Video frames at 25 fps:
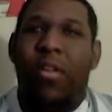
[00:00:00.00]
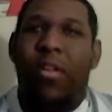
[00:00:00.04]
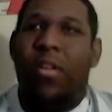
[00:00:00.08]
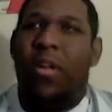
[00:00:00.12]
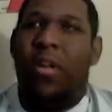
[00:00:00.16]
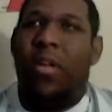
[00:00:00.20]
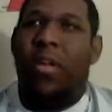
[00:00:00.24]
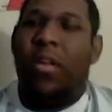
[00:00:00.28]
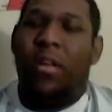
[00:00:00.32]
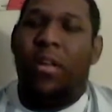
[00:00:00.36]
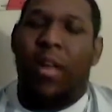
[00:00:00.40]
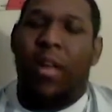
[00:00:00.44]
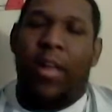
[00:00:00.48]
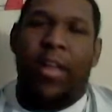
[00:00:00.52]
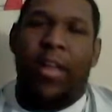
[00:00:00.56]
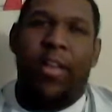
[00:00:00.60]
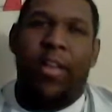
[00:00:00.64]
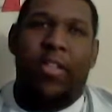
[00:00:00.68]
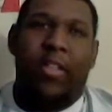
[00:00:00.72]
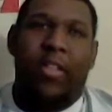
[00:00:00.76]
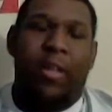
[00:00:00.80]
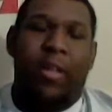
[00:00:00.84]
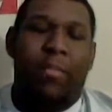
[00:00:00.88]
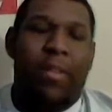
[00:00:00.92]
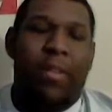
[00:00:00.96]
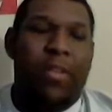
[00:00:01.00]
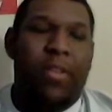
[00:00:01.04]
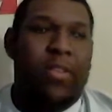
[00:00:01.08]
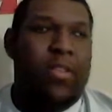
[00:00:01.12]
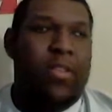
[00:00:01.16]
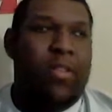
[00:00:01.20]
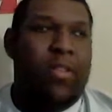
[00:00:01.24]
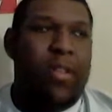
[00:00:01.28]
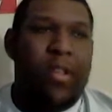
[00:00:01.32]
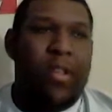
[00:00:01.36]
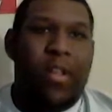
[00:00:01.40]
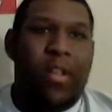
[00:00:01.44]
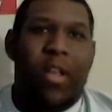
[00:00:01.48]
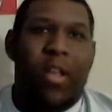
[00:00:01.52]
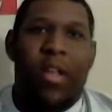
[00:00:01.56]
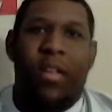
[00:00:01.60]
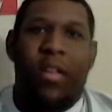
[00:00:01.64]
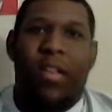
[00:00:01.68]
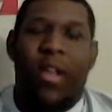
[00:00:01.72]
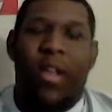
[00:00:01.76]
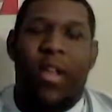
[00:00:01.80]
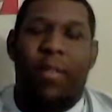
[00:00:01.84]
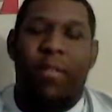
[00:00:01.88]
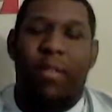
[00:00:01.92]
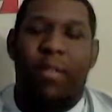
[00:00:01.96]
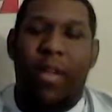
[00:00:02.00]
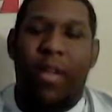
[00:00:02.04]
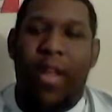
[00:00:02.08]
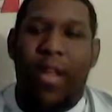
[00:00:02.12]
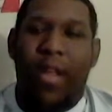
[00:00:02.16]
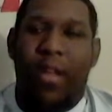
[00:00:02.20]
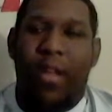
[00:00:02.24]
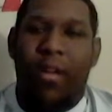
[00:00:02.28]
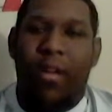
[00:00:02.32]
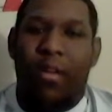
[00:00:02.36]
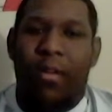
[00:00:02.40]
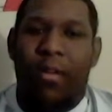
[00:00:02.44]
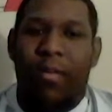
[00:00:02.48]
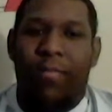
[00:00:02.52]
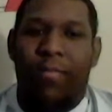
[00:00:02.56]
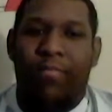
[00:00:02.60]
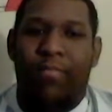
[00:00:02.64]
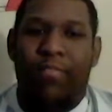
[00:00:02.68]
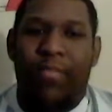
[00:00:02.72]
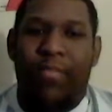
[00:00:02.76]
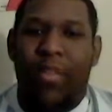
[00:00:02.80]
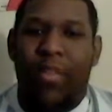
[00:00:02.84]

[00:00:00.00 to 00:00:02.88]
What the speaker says: Like, he summons Devil Eagle,